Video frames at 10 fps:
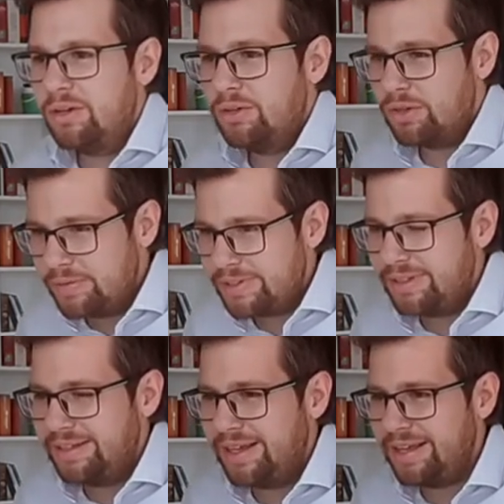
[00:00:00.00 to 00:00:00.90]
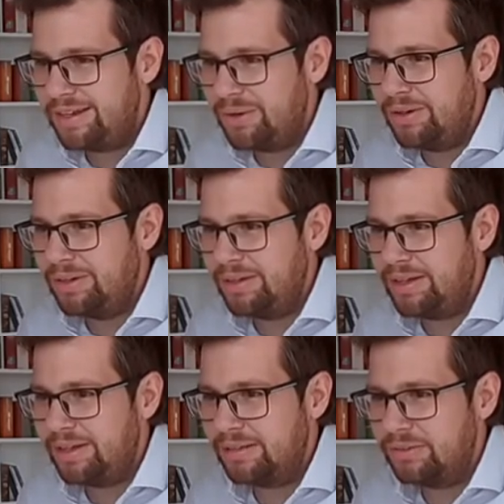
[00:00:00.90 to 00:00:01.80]
Robert, hello,
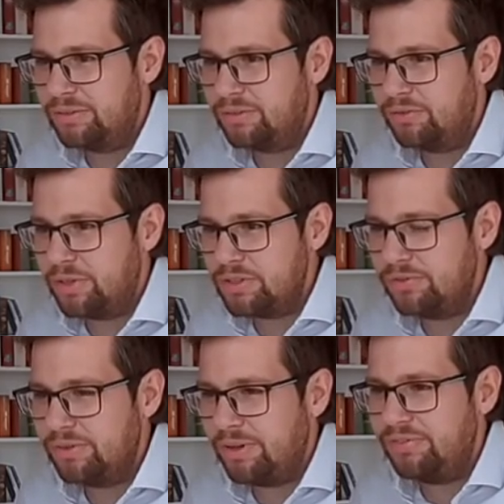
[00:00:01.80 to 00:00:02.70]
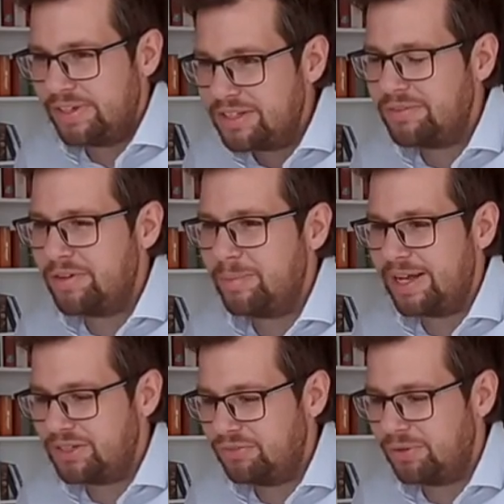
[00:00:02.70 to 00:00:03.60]
and first of all, thank you very
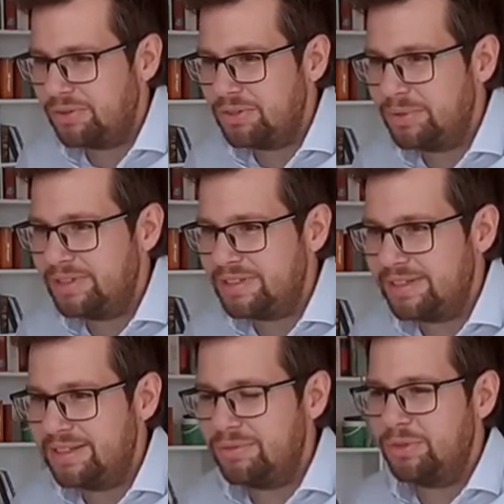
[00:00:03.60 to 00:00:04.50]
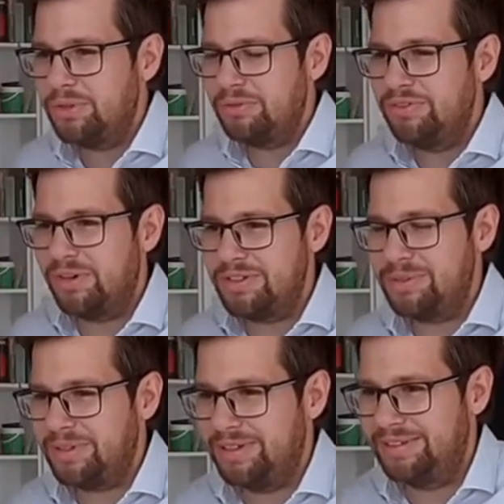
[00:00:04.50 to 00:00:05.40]
much for doing this interview with
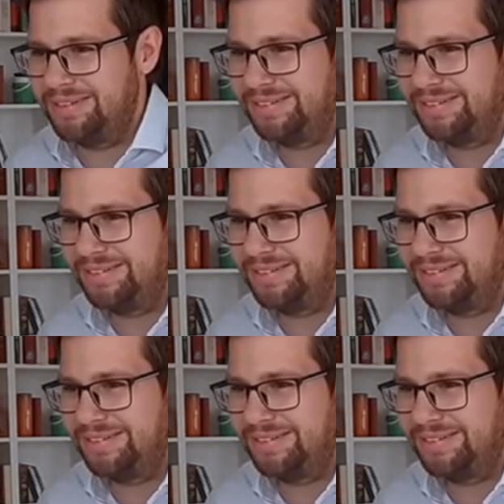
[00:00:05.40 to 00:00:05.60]
Holzkorea.